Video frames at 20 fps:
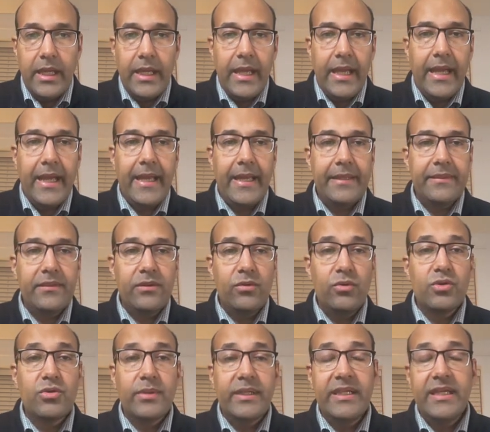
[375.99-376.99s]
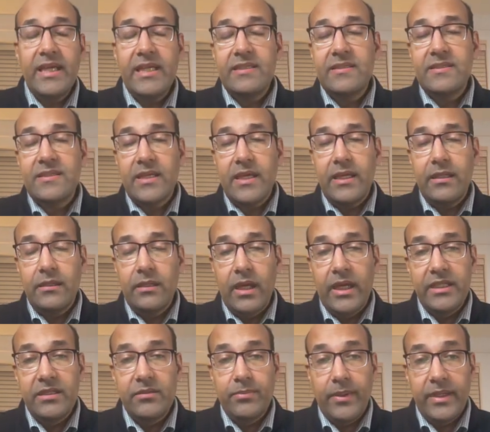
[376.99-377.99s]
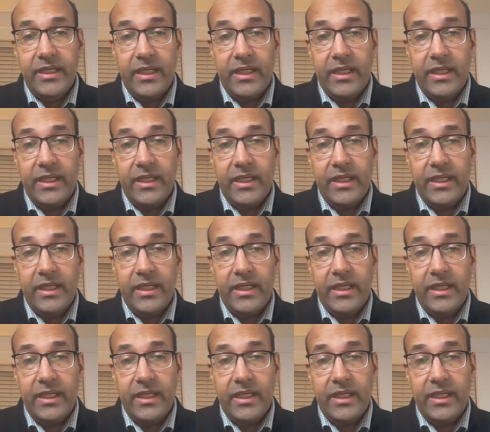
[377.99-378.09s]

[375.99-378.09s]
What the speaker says: and usually it's lined by